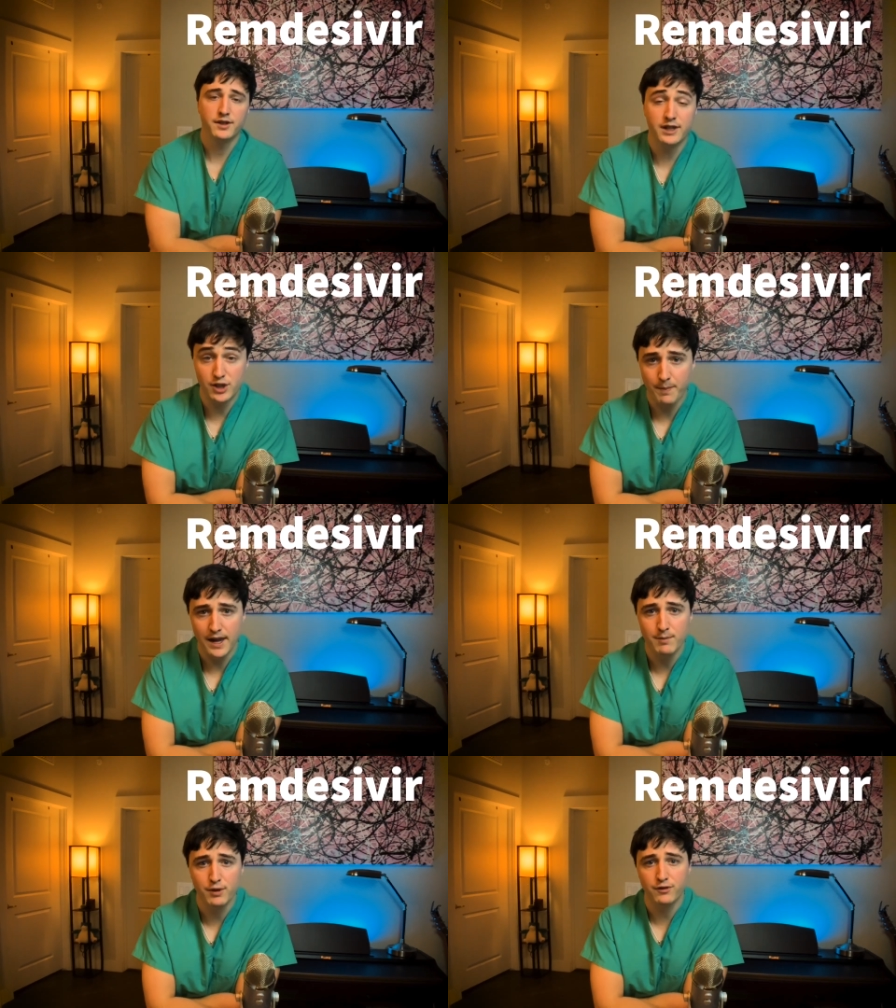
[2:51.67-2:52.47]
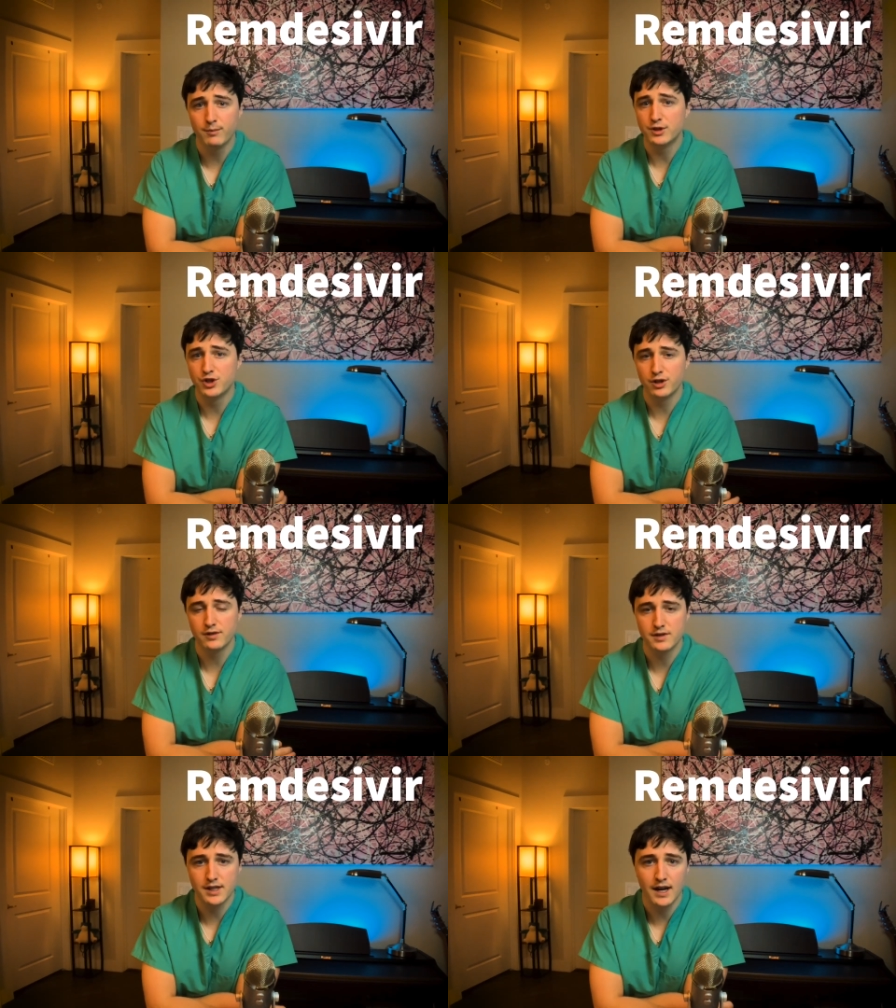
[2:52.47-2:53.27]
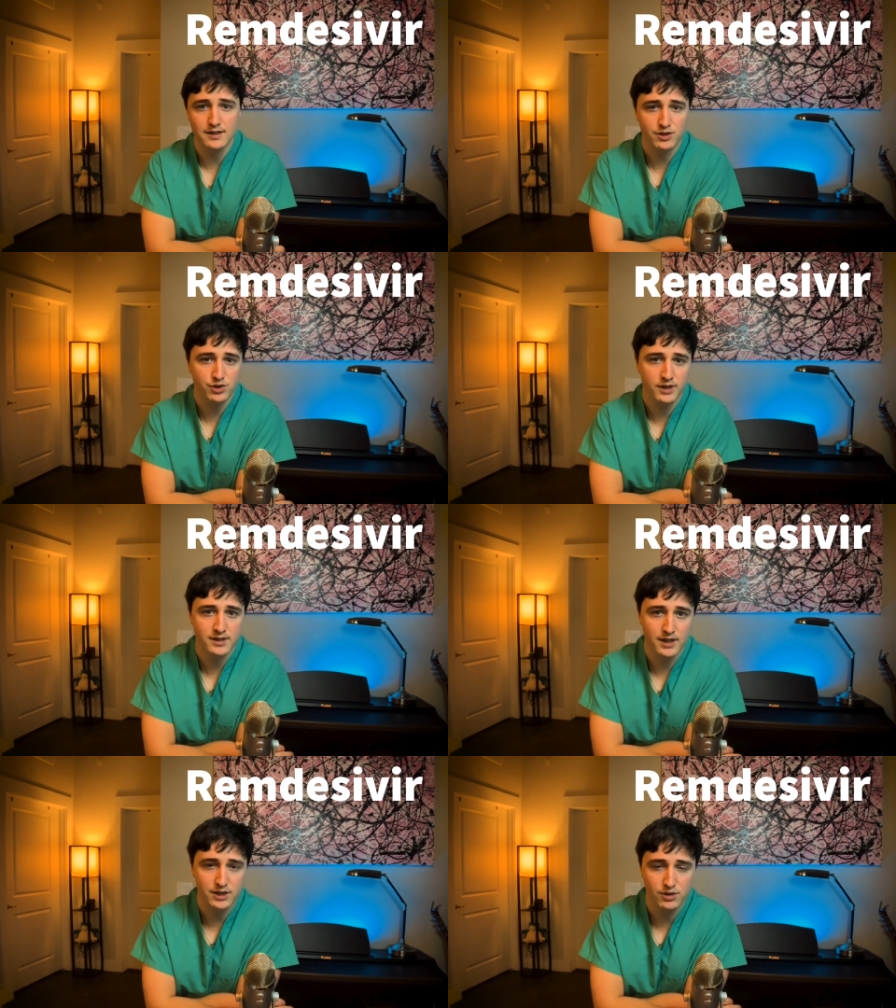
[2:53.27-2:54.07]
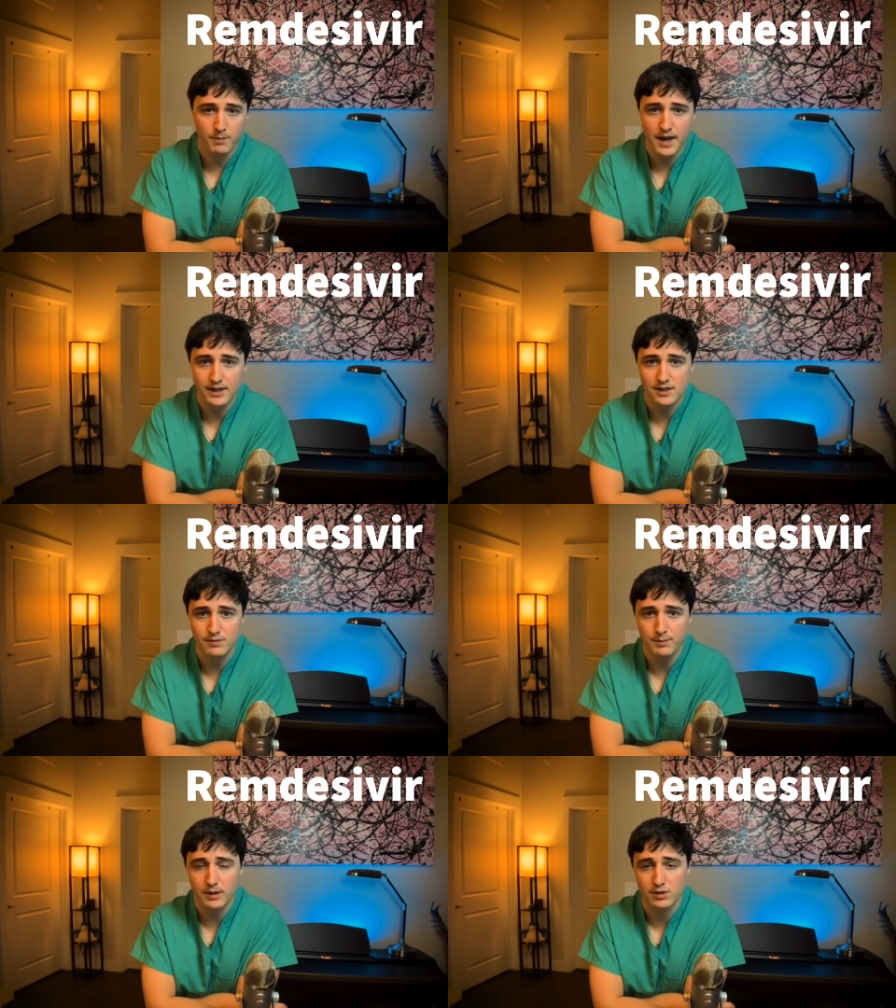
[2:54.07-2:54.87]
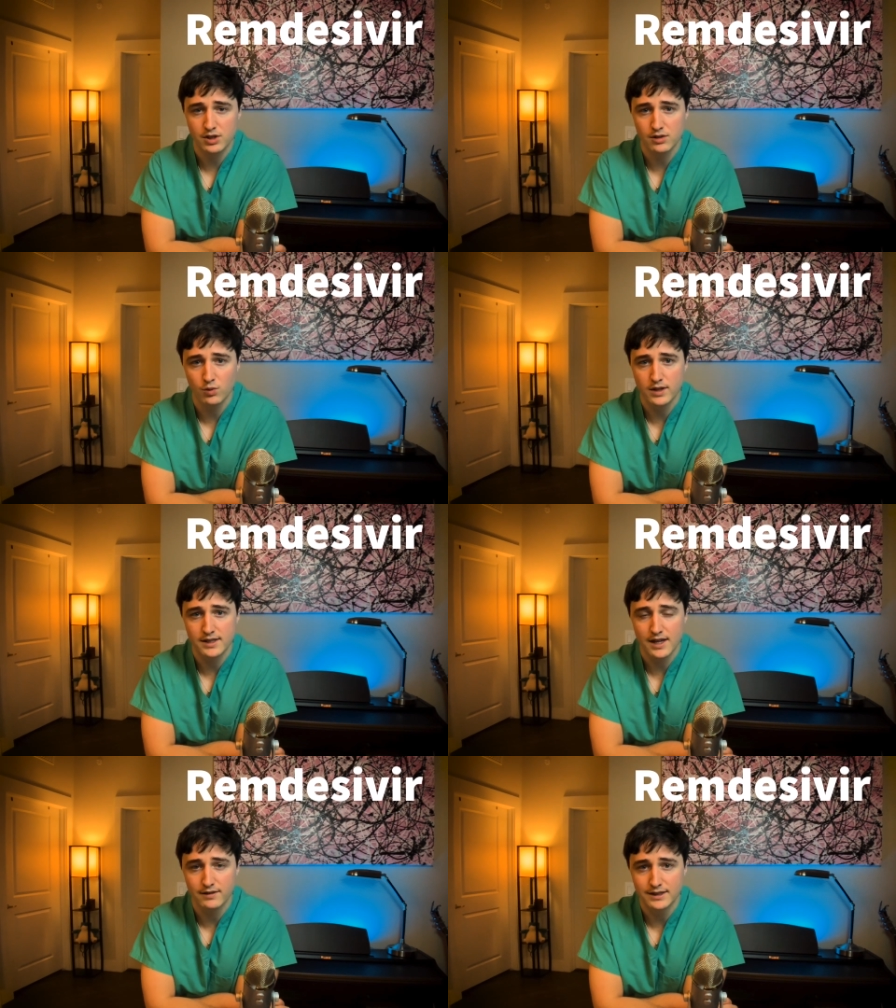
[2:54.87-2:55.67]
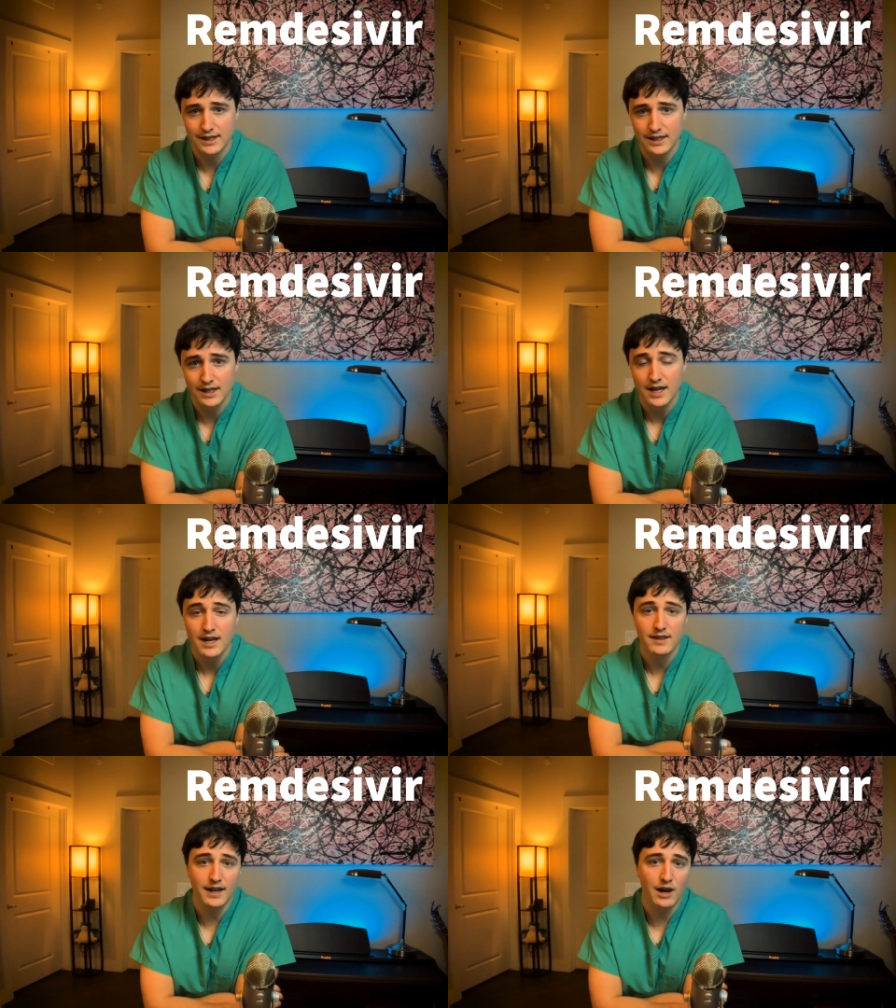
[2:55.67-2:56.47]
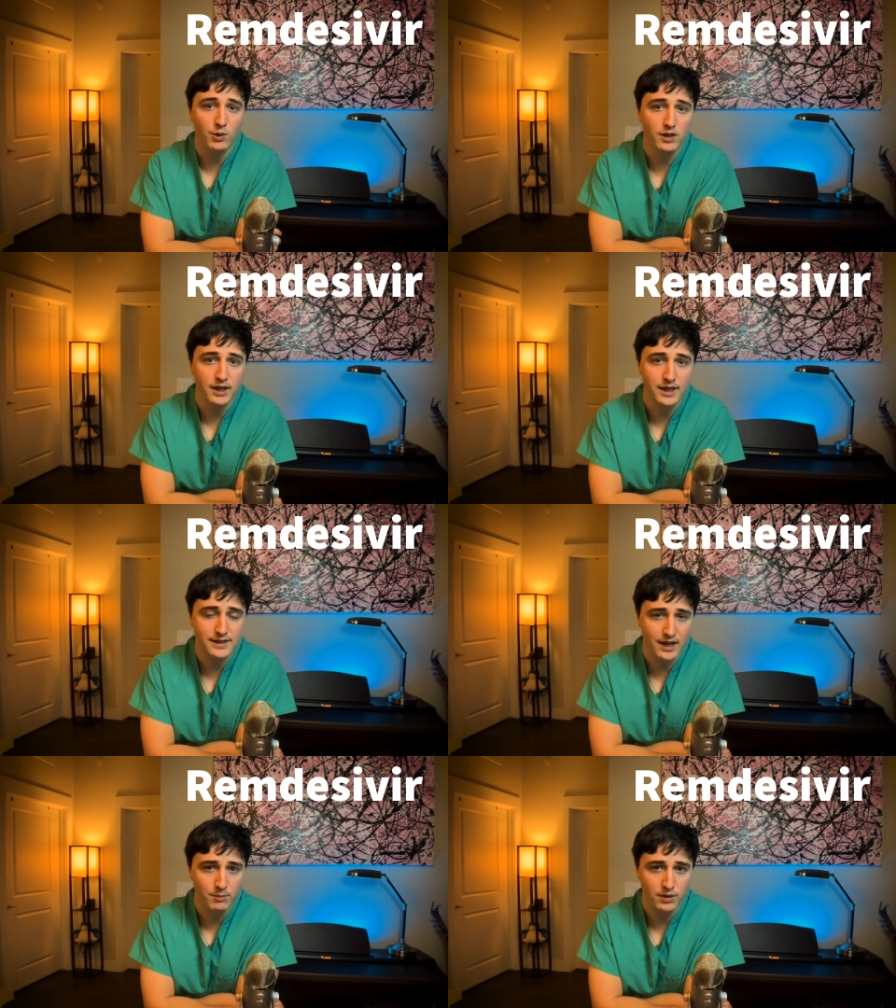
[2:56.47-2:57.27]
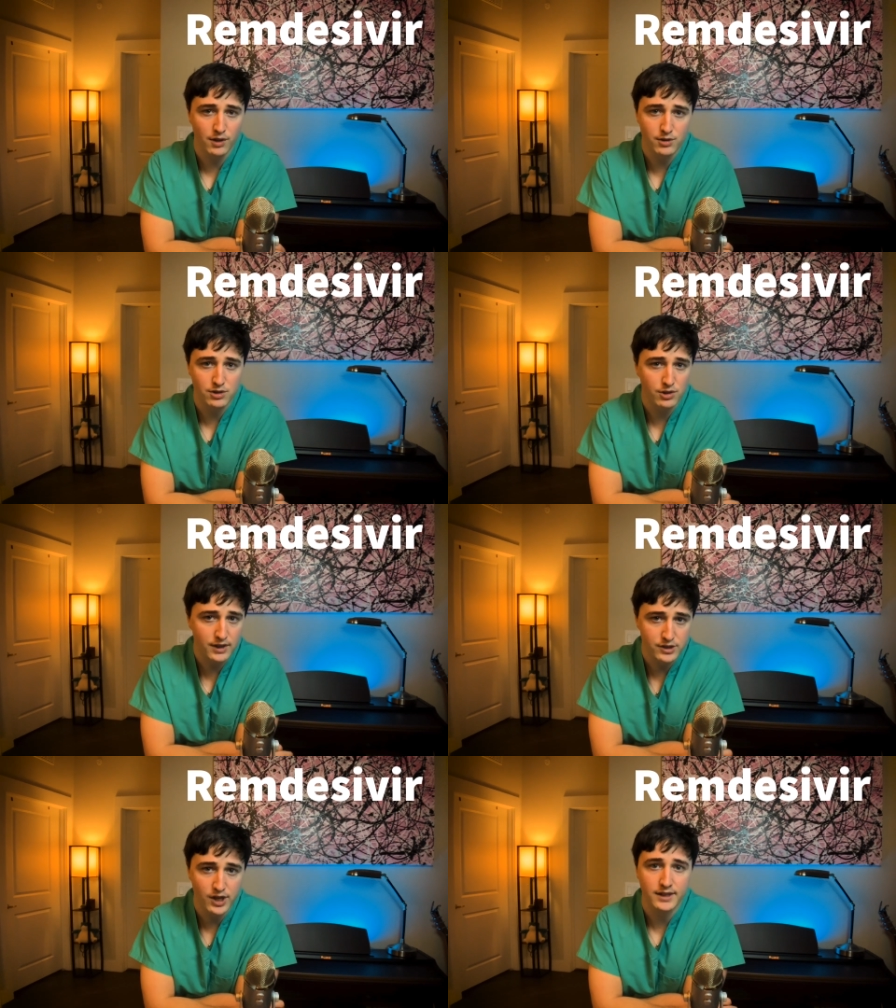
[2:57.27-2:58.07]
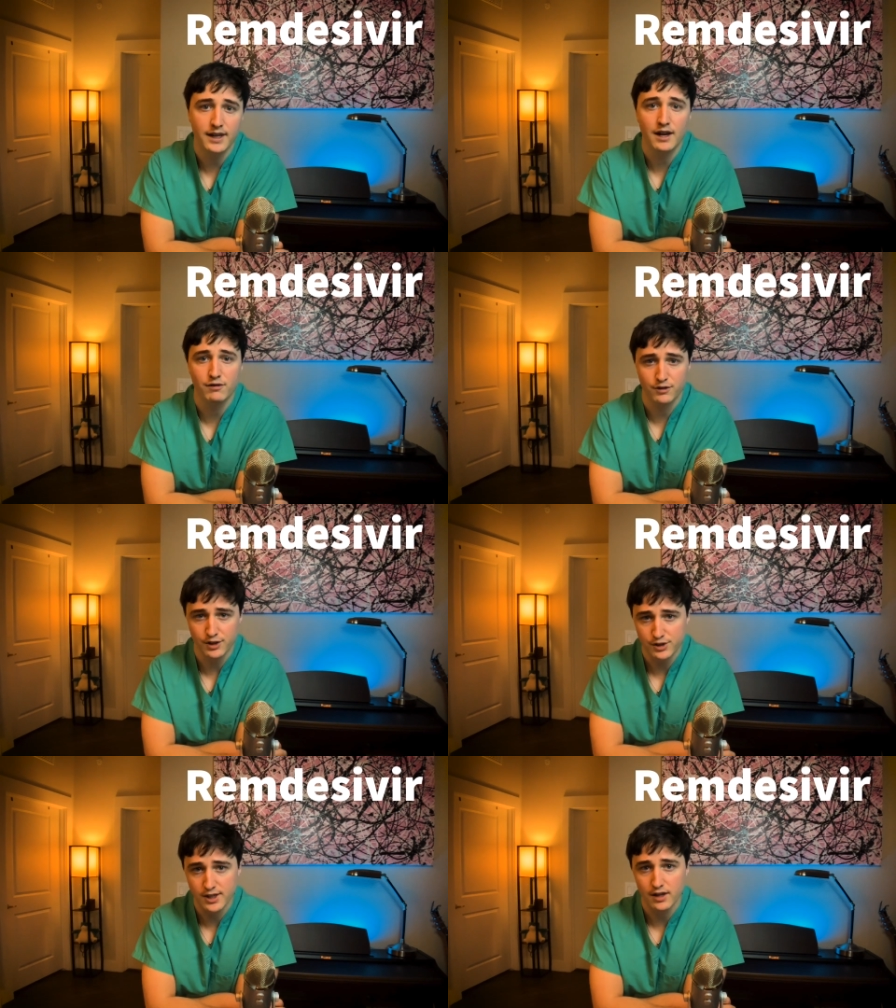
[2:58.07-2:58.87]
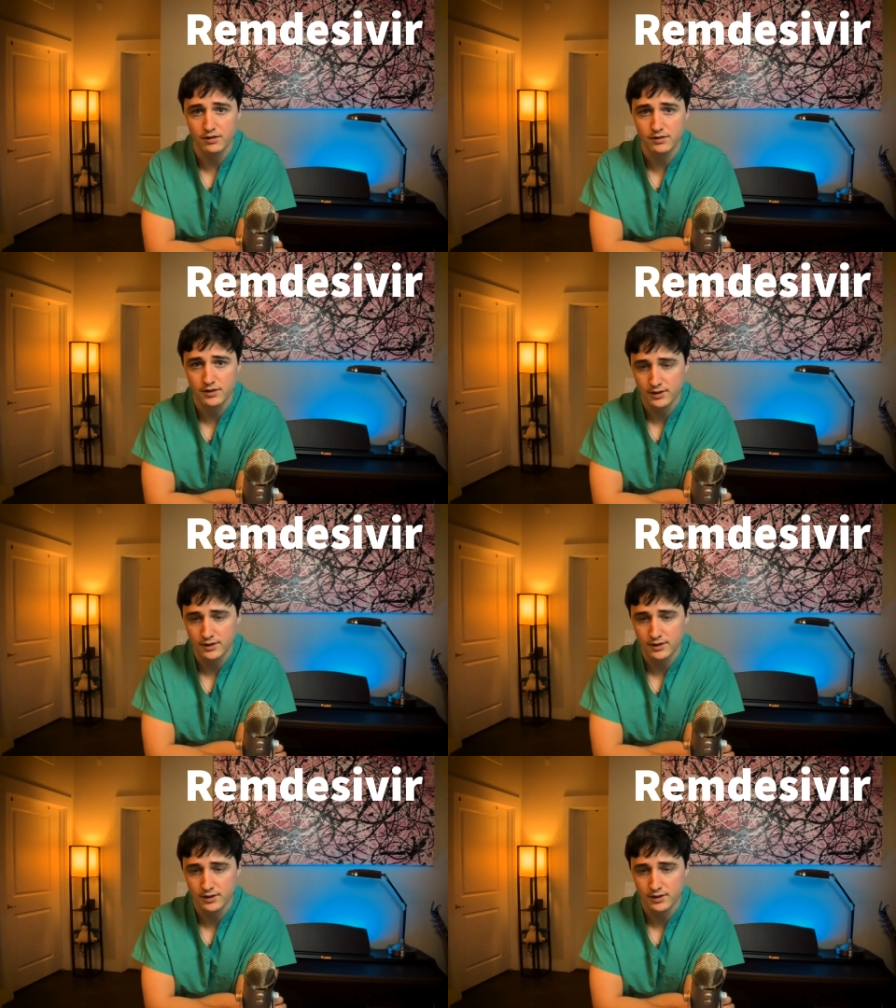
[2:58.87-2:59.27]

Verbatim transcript: There's a paper from the Journal of Science and Translational Medicine published in 2017 that I will link down below so you can check that out for yourself.